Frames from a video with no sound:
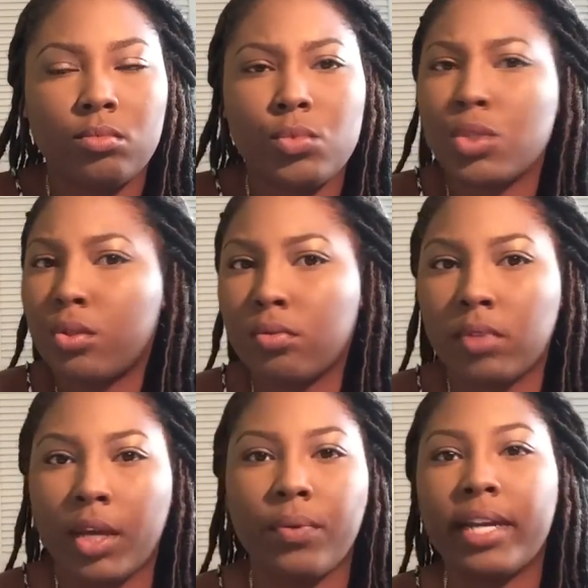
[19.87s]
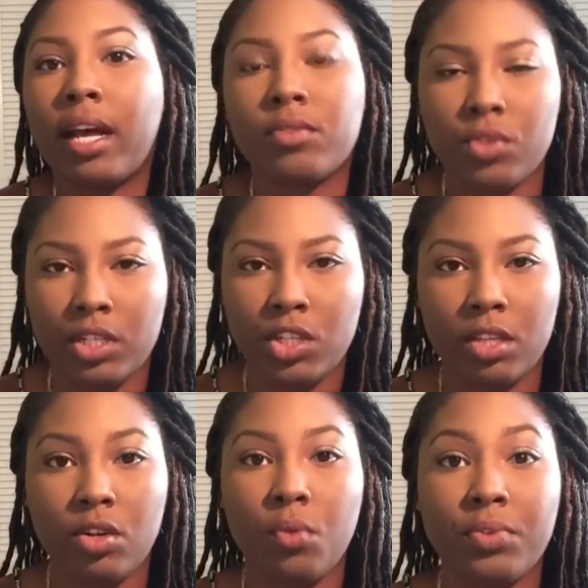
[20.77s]
soon, like right after each
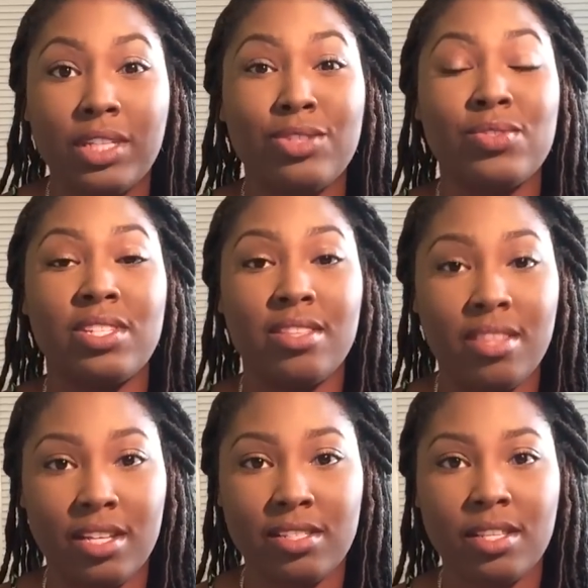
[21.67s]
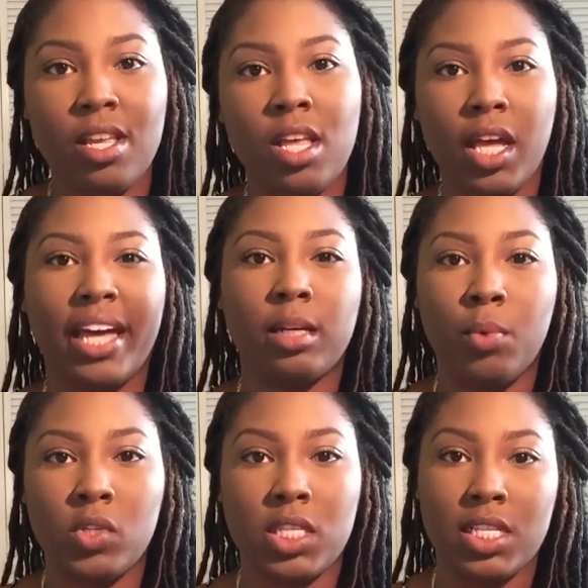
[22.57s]
other. Hopefully you see this kind of
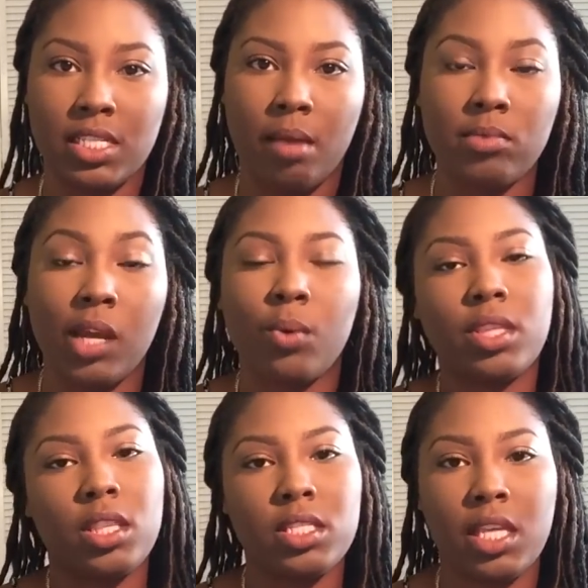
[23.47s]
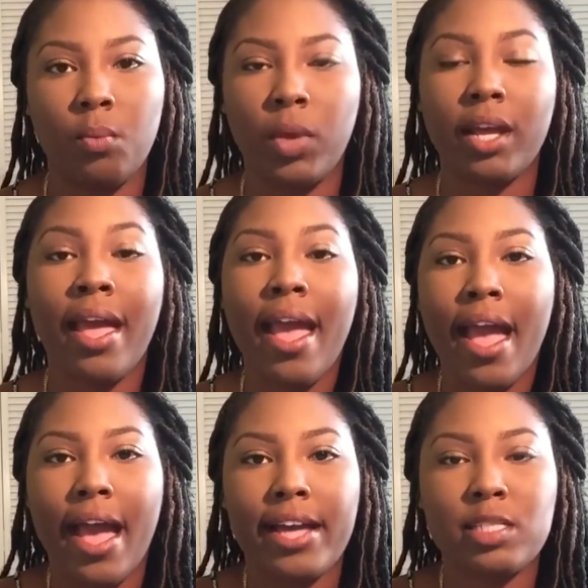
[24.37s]
posted the same day or within the same week
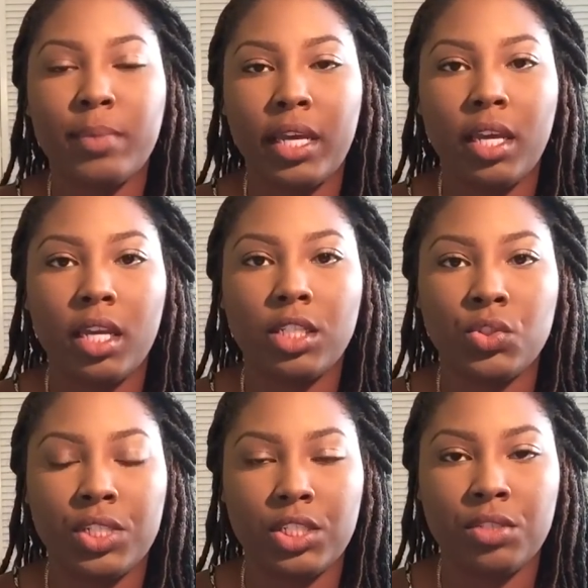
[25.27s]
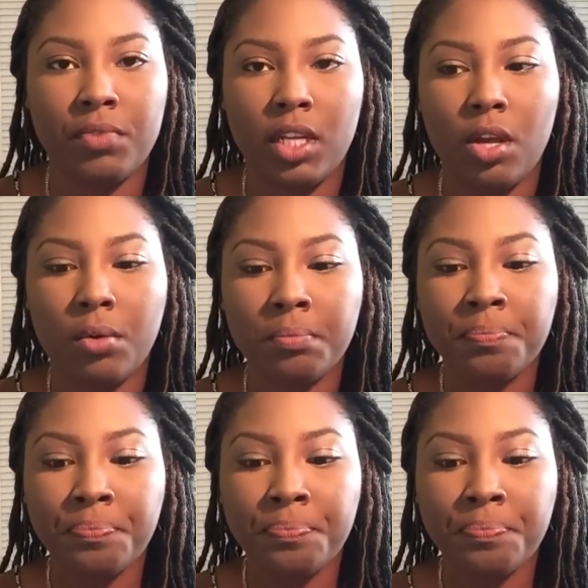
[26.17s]
as my introduction video.